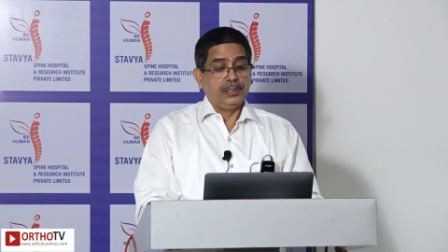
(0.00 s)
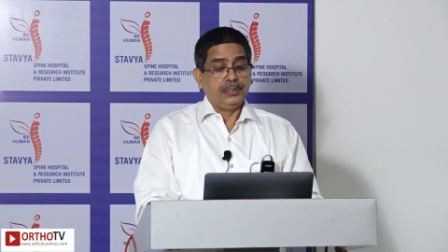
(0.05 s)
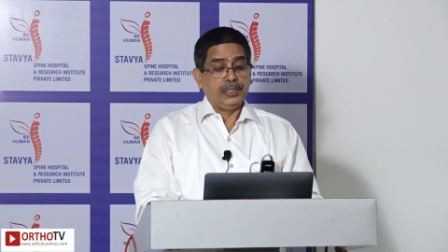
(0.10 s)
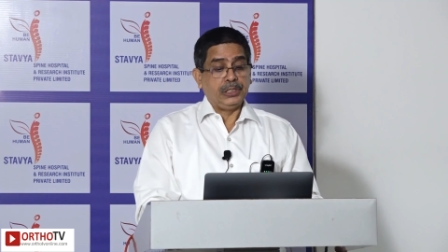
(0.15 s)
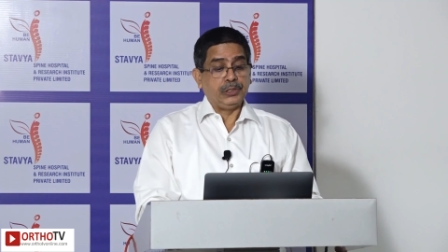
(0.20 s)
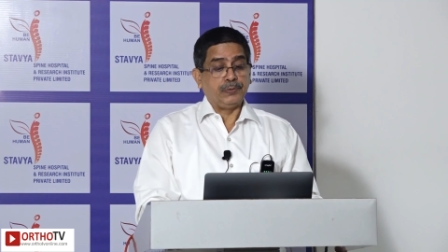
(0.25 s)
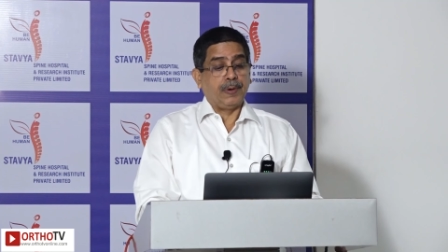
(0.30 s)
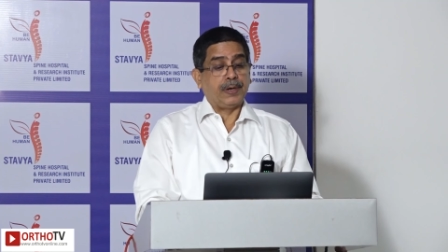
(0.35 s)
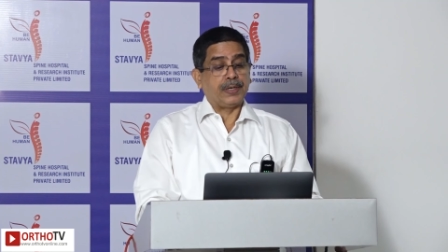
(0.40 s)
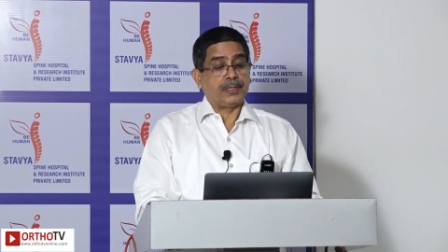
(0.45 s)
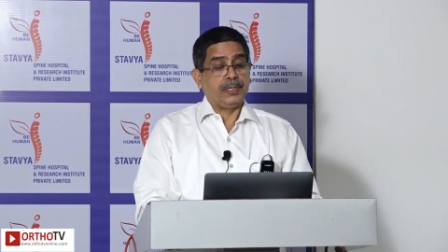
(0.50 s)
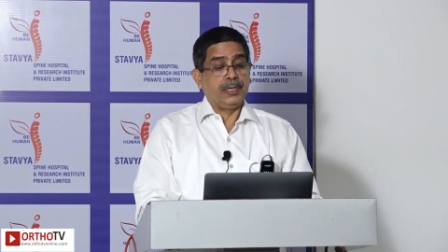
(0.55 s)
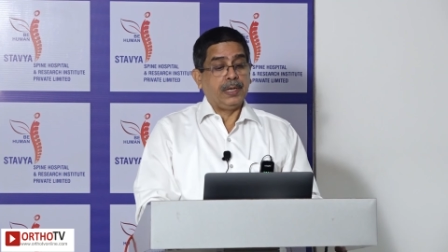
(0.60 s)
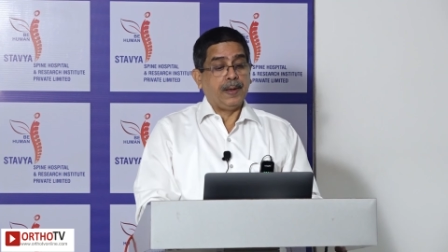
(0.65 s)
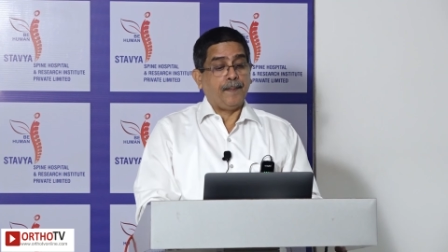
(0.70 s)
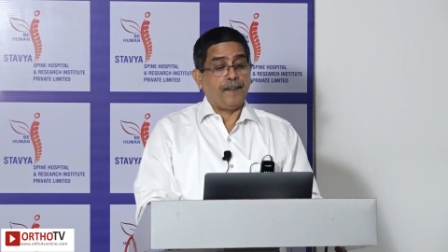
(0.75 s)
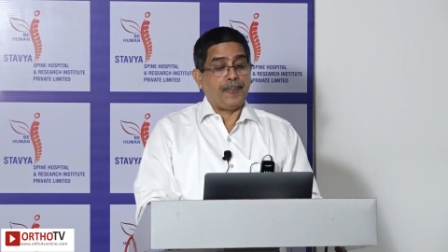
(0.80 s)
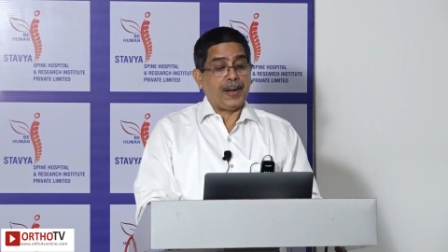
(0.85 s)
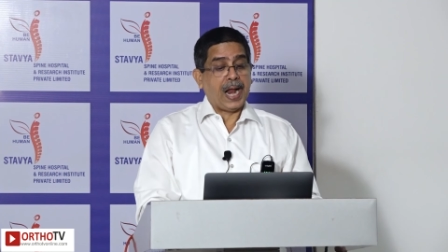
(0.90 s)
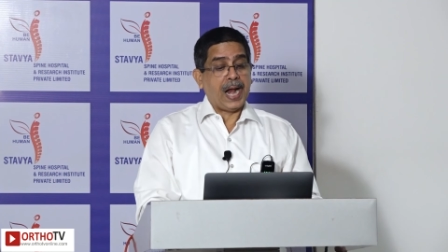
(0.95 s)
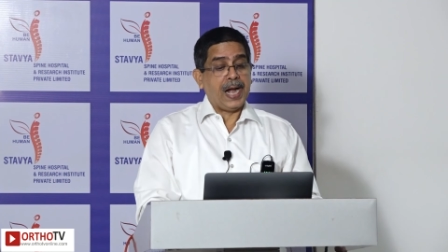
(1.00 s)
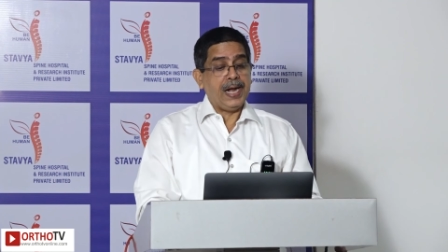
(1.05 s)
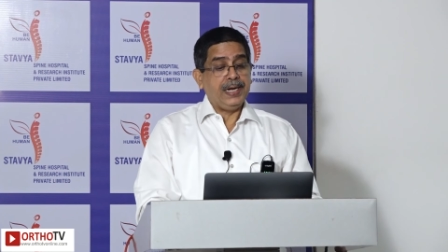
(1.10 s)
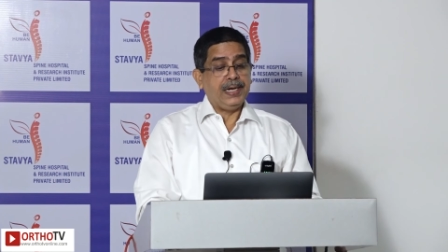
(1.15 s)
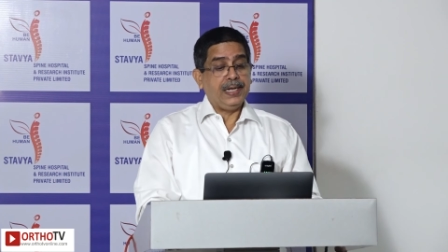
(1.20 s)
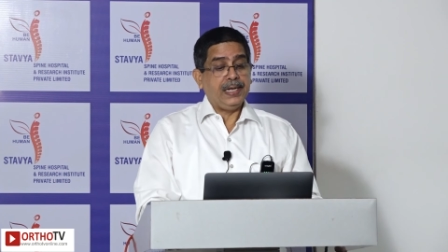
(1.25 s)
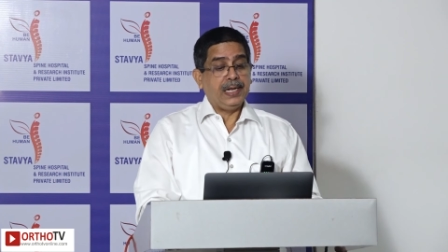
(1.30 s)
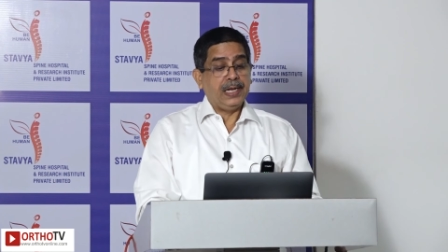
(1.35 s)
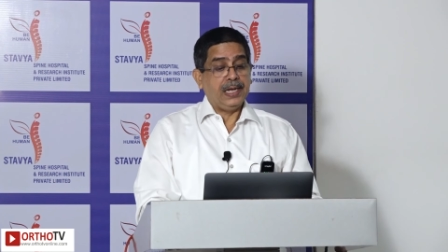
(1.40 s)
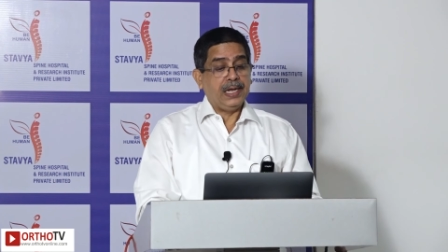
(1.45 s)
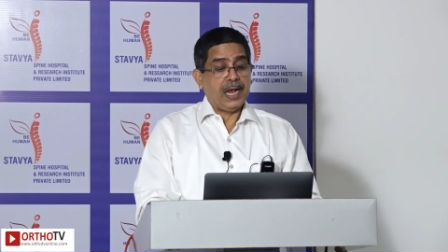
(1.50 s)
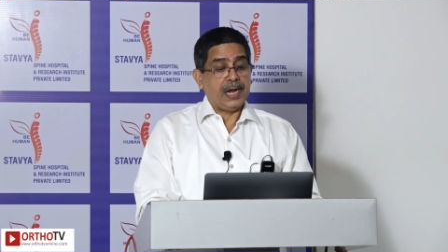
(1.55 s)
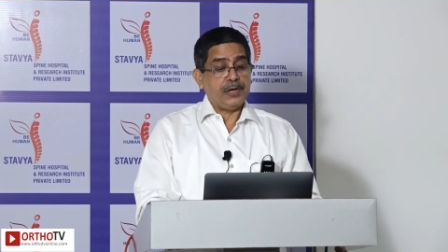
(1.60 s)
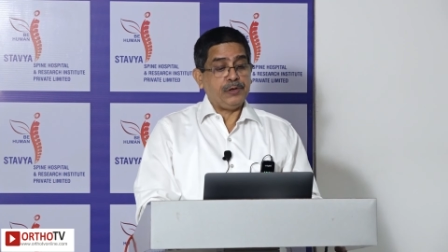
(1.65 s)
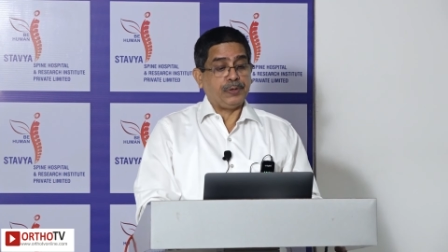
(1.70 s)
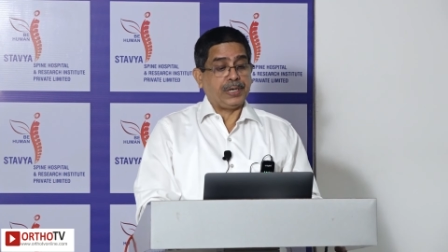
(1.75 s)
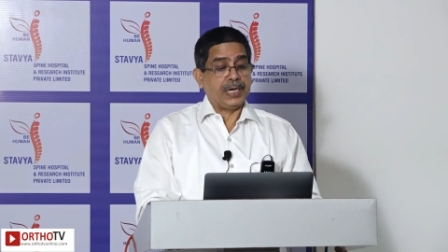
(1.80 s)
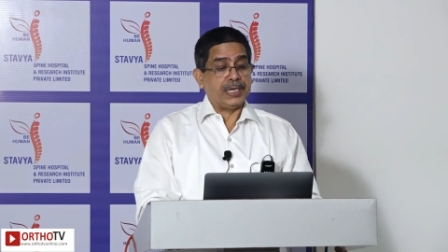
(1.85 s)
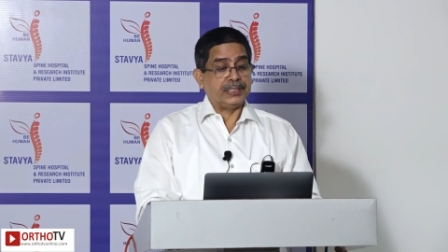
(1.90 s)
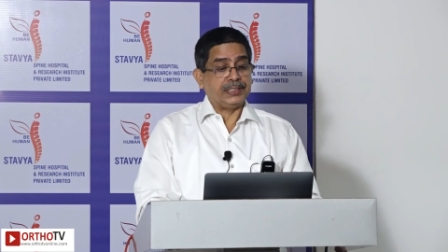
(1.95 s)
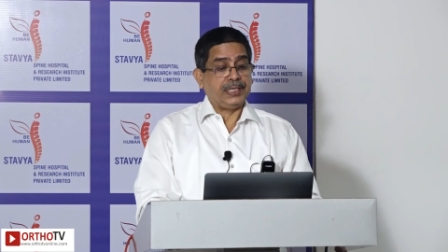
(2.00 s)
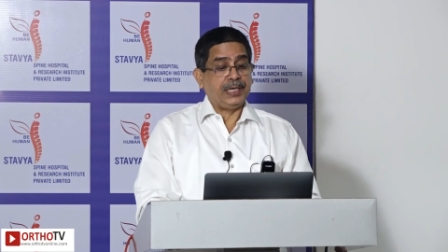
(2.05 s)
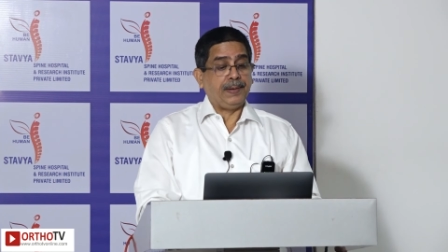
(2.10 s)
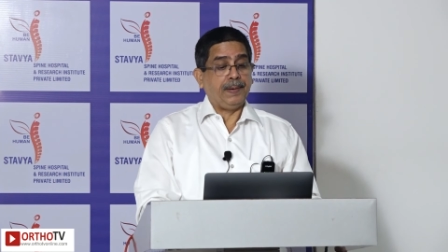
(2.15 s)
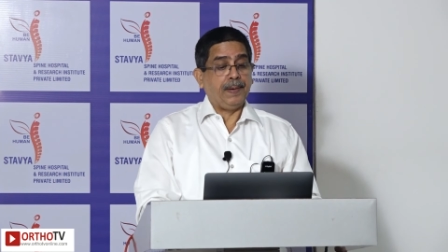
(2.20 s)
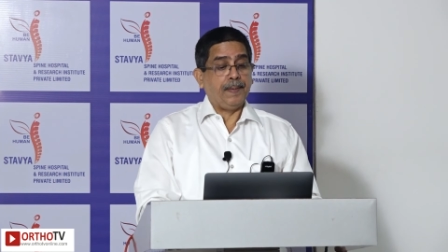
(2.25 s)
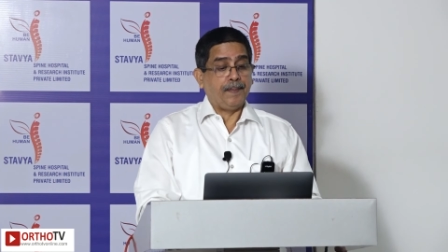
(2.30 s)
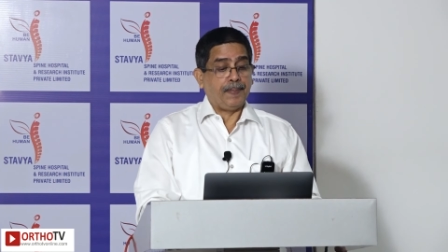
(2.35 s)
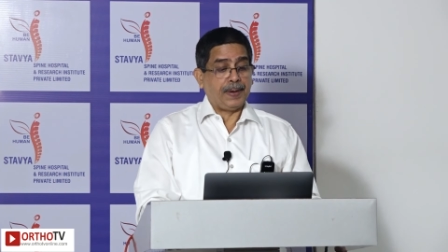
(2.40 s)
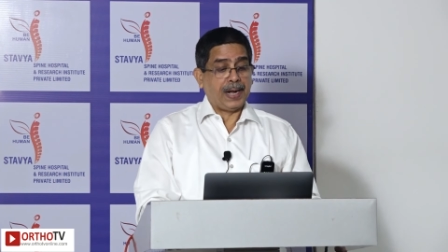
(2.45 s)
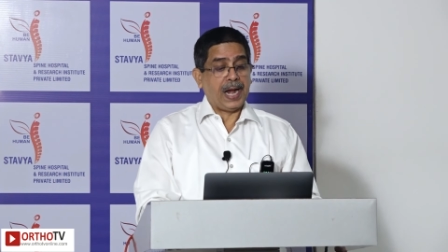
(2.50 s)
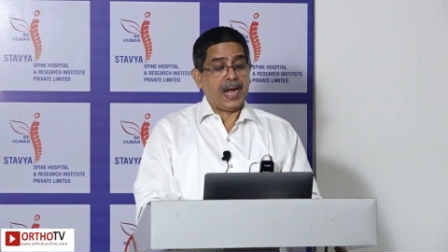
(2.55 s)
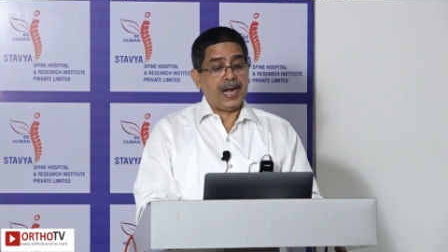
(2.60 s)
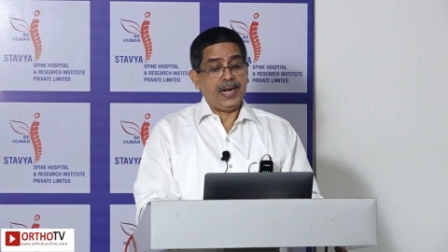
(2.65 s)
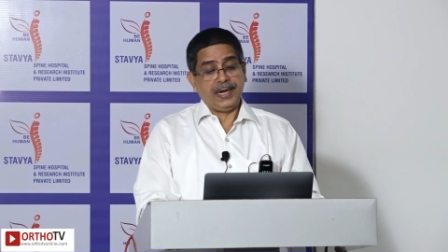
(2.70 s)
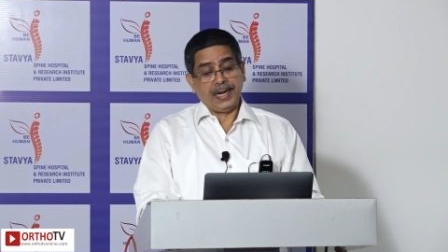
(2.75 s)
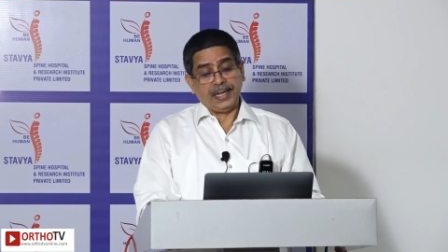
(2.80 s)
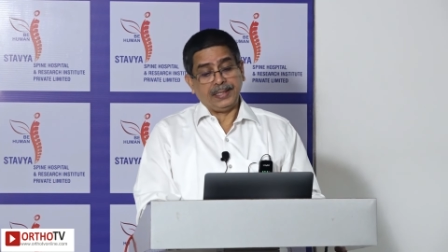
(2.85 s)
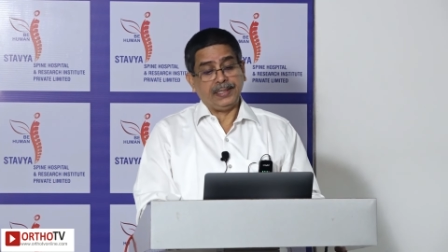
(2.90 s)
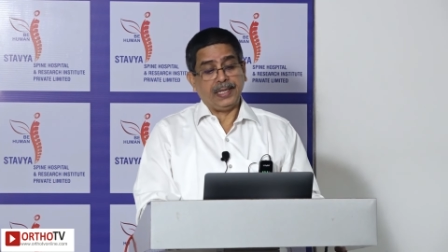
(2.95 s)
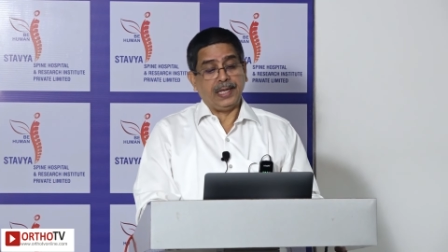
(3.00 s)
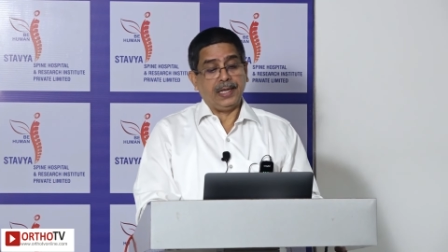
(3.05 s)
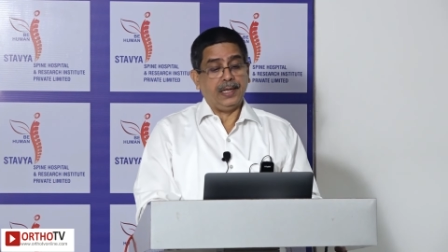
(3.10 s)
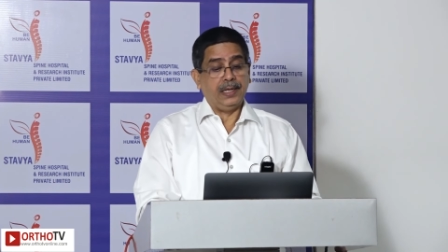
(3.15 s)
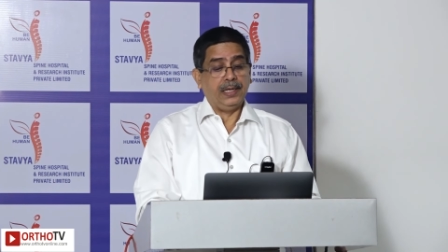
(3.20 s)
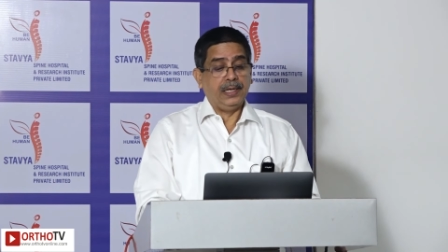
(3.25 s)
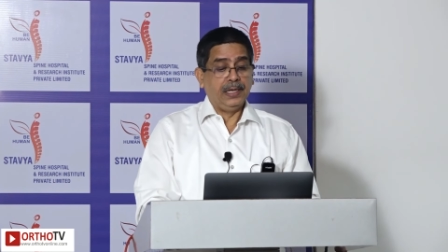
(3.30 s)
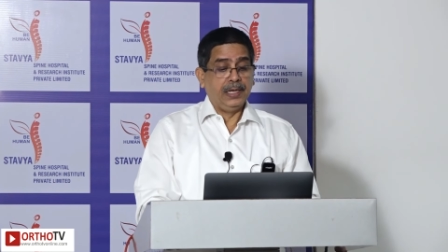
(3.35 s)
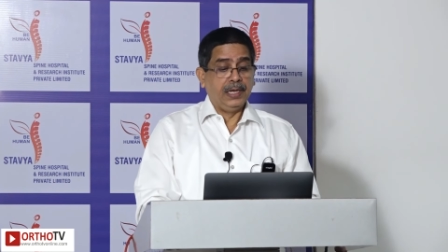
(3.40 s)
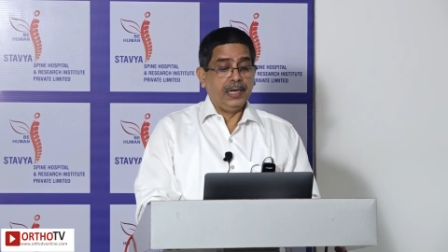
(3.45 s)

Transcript: These were planned, and you can see planned and the